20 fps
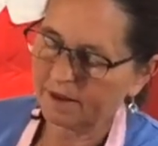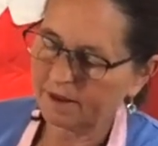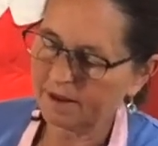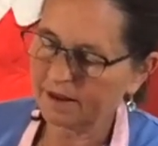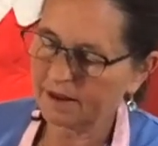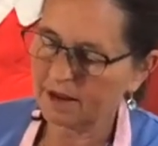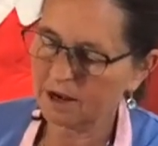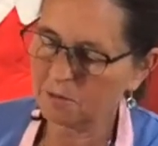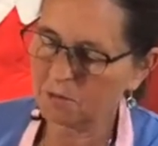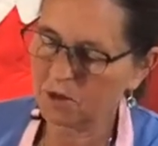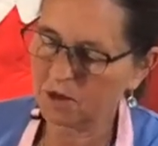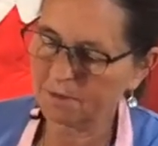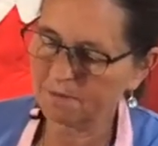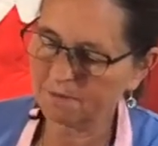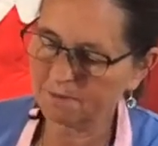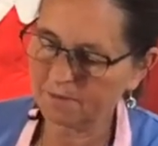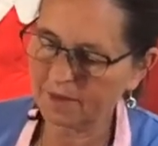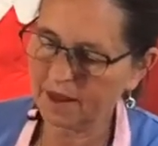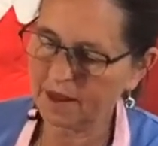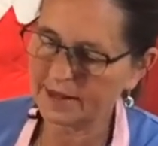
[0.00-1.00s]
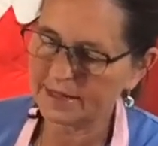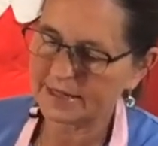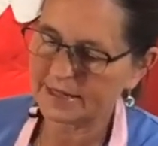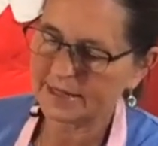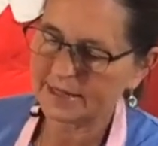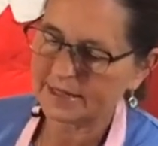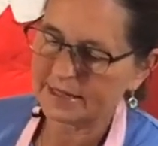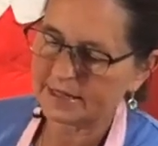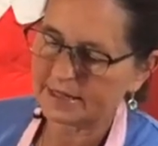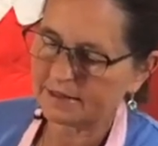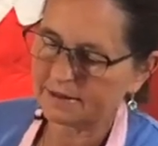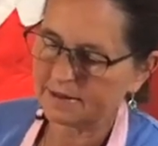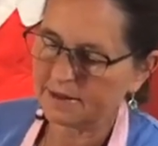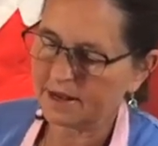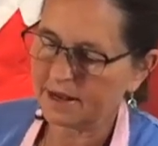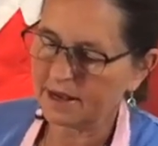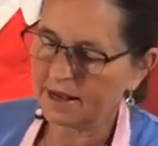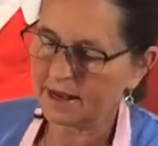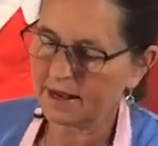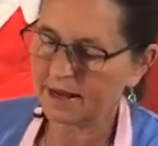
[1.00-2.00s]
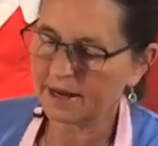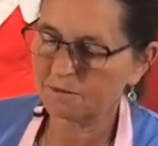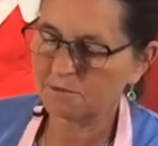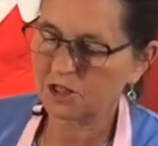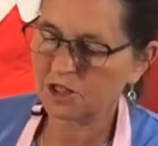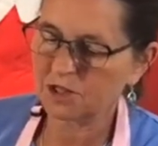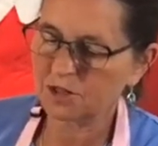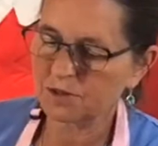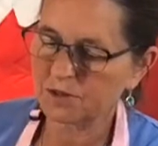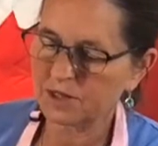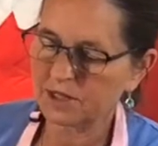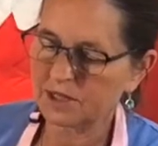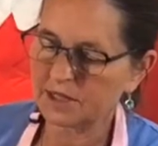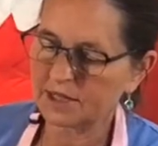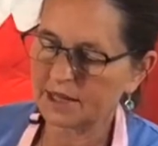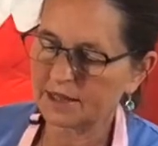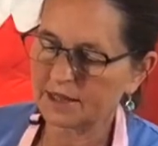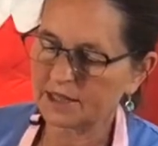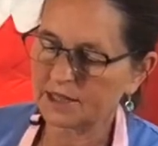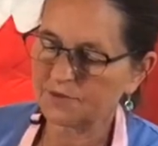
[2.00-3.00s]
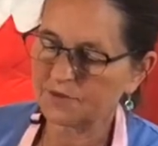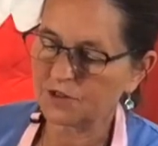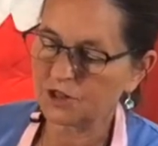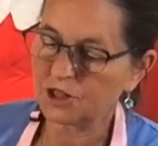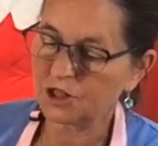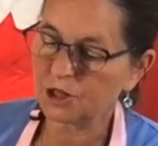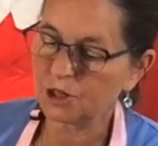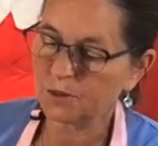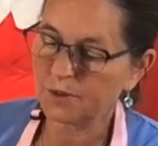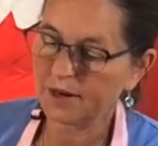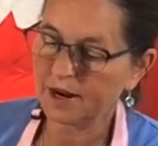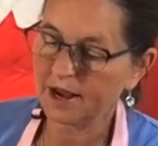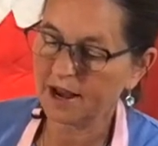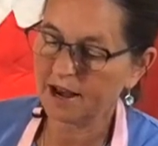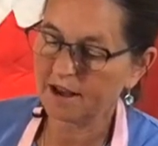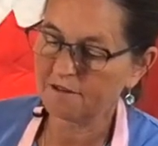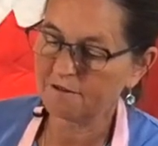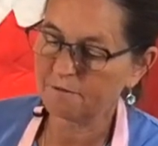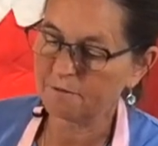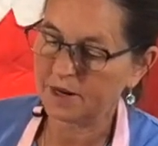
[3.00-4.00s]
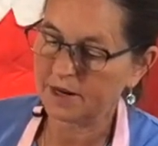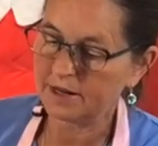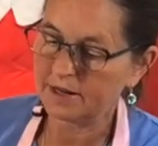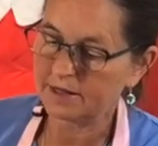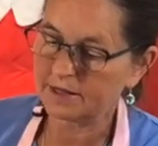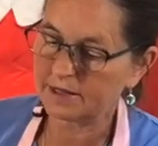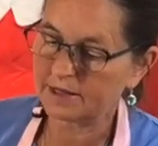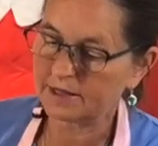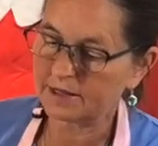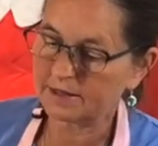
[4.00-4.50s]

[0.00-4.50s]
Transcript: Come on, that's it. And I'm just going to set this for 2.5 minutes.